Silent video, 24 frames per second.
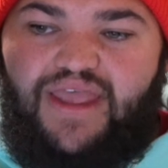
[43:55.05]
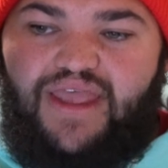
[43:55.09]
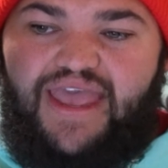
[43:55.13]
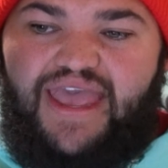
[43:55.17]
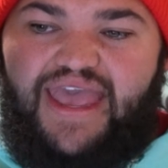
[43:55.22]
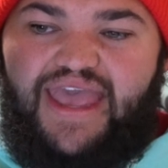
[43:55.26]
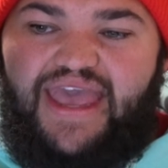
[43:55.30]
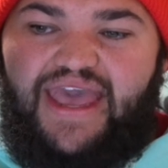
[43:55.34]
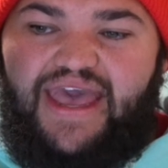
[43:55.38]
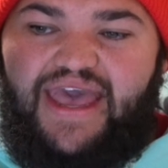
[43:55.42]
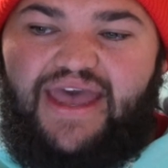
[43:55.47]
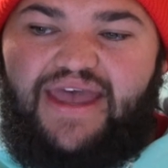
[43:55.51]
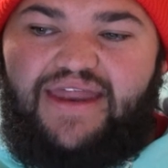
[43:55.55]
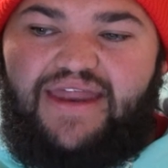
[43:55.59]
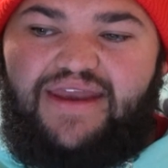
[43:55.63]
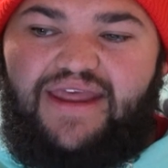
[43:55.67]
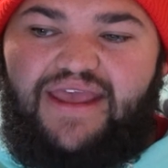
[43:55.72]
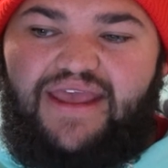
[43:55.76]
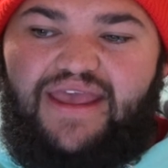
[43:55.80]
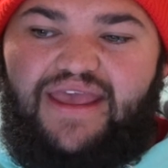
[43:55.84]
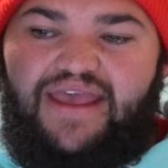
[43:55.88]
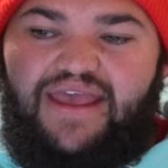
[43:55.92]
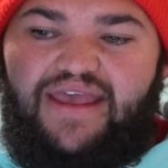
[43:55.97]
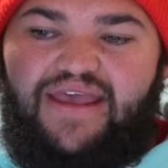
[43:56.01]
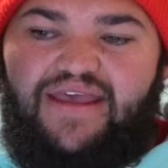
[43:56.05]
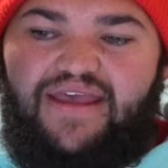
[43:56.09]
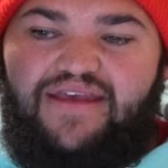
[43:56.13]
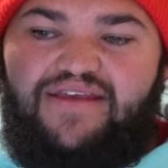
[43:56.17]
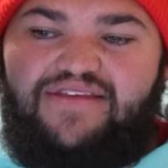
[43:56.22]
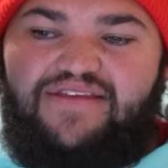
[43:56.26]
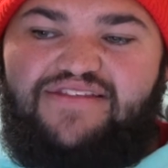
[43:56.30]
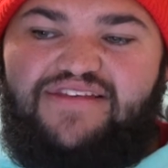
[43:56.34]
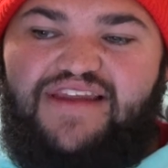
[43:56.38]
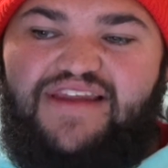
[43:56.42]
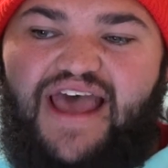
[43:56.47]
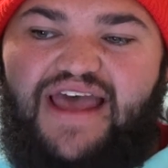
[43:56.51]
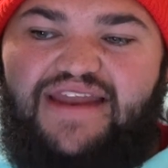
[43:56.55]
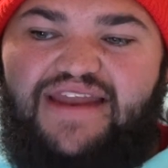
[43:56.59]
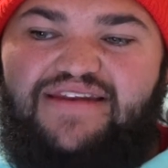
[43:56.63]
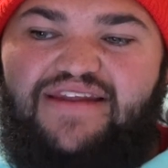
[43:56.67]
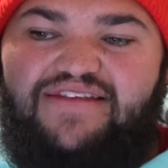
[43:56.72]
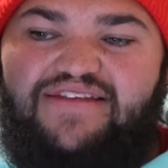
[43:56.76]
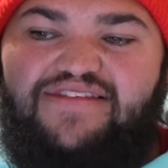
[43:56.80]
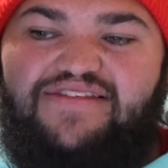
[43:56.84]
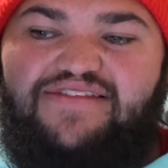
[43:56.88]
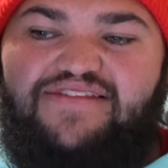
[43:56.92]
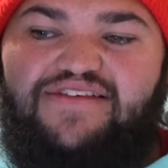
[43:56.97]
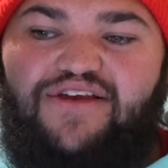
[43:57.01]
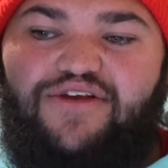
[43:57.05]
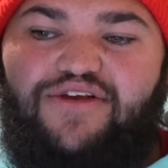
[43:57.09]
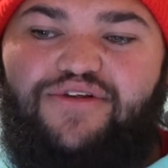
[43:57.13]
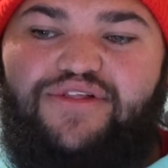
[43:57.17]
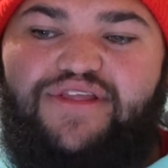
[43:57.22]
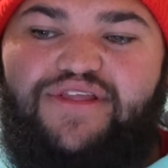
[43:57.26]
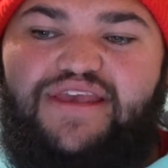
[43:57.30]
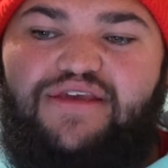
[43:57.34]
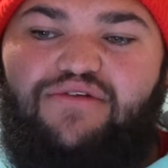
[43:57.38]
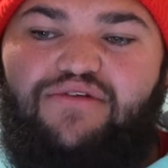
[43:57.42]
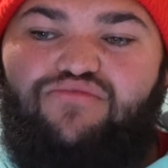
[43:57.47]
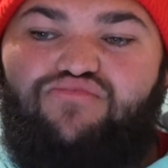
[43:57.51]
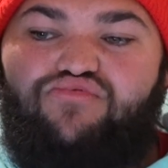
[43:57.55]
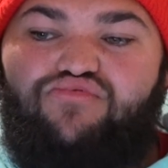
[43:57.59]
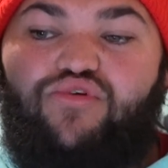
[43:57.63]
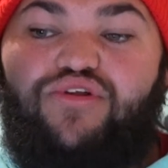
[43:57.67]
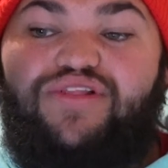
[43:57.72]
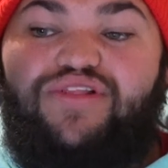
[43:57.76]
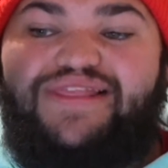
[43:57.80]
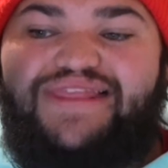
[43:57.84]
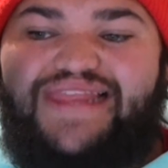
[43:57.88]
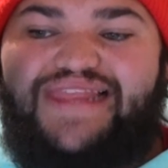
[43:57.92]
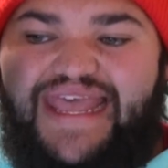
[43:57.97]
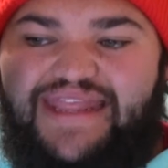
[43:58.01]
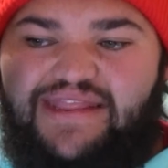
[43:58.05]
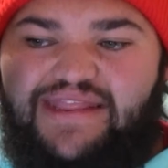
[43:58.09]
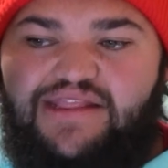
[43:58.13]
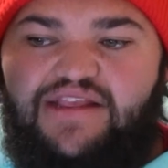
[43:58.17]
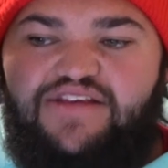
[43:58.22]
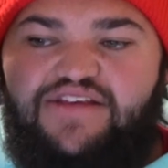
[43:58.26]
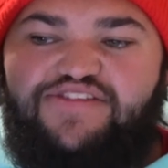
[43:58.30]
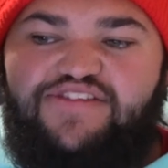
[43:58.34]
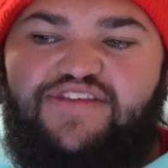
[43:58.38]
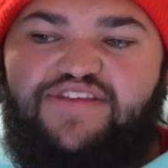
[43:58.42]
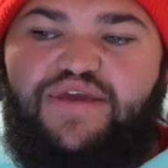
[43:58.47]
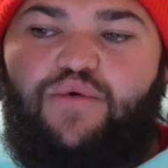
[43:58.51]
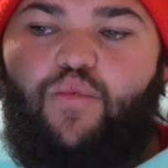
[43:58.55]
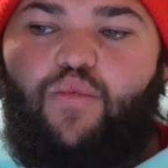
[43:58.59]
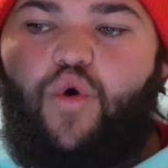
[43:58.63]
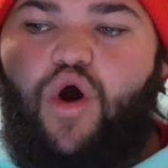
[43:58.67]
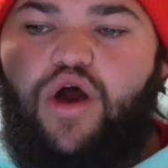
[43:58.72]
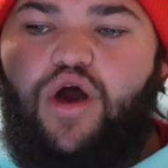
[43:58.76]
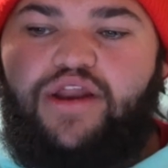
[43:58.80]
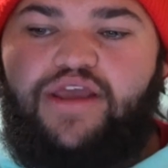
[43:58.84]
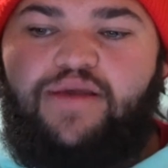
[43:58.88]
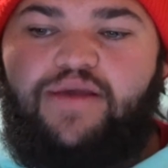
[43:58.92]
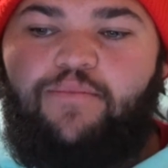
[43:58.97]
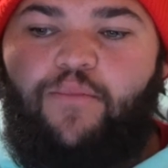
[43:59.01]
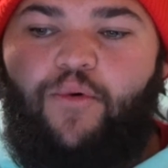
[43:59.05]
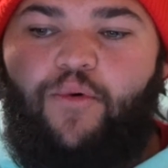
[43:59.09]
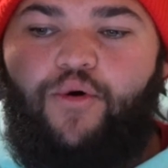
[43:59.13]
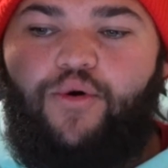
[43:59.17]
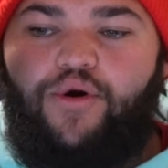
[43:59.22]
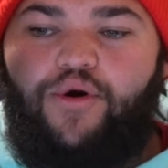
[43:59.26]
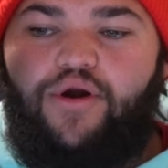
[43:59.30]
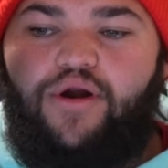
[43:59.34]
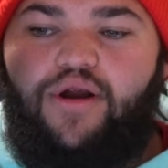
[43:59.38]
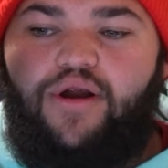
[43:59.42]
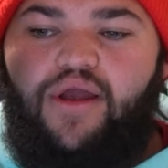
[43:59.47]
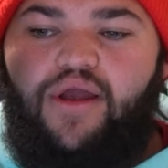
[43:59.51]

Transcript: and is not necessarily relentlessly wanting more.